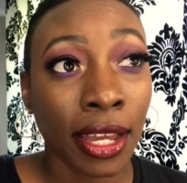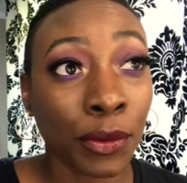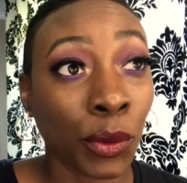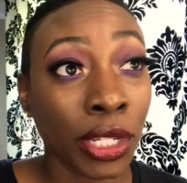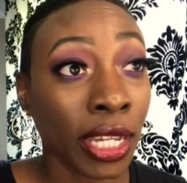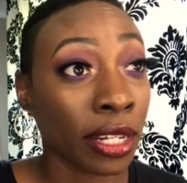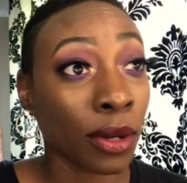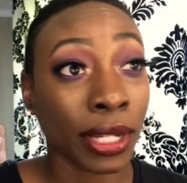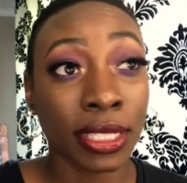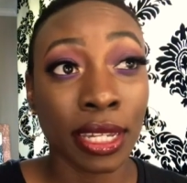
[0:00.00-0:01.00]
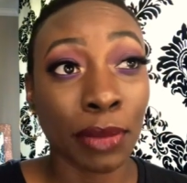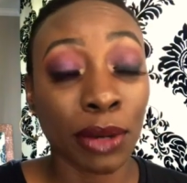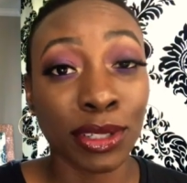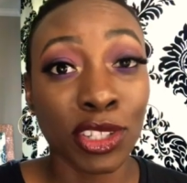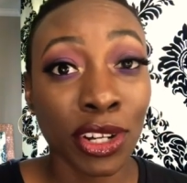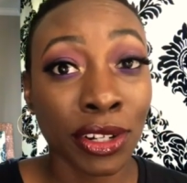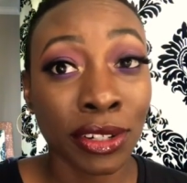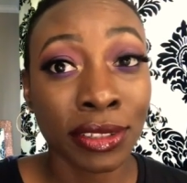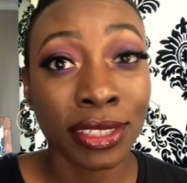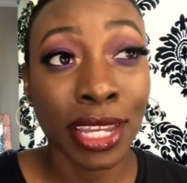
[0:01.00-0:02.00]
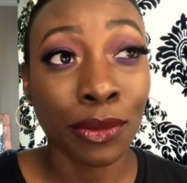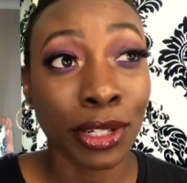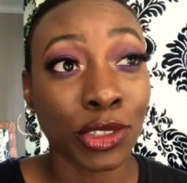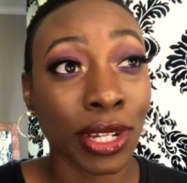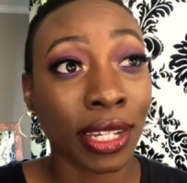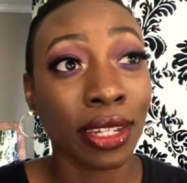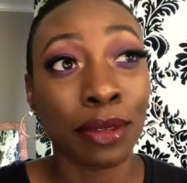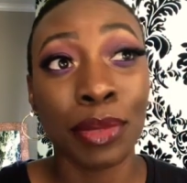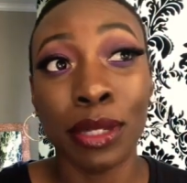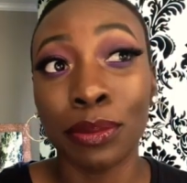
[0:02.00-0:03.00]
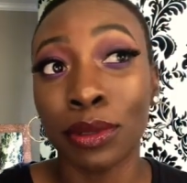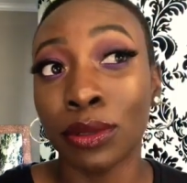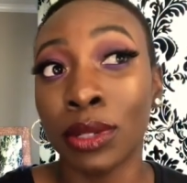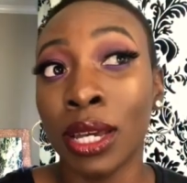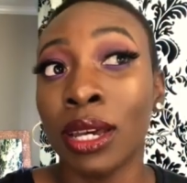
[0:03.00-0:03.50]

We didn't want to take back returns. They weren't trying to hear people